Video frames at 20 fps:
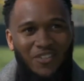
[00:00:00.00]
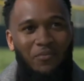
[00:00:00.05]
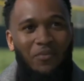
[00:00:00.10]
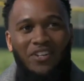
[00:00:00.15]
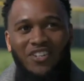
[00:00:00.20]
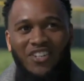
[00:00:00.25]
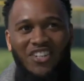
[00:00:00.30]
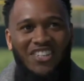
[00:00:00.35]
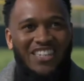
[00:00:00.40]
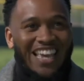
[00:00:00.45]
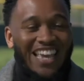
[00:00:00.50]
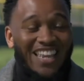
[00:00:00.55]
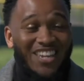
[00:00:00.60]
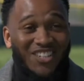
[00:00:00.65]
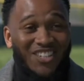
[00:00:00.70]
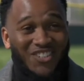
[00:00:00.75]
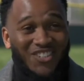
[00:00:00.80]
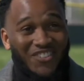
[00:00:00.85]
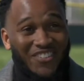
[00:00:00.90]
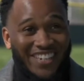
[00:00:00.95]
So we were just in
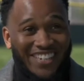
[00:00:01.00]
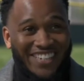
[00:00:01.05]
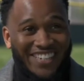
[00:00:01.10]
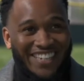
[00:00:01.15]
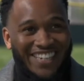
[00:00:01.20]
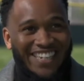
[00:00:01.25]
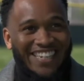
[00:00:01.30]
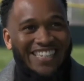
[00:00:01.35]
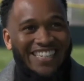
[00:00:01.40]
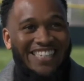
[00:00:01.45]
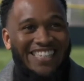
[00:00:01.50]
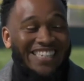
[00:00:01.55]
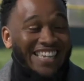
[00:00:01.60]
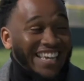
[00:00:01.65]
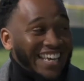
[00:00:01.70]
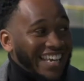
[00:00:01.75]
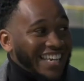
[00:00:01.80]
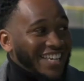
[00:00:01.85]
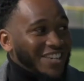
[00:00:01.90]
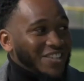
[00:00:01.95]
the street
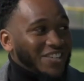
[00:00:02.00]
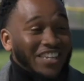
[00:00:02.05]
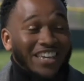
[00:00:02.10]
singing,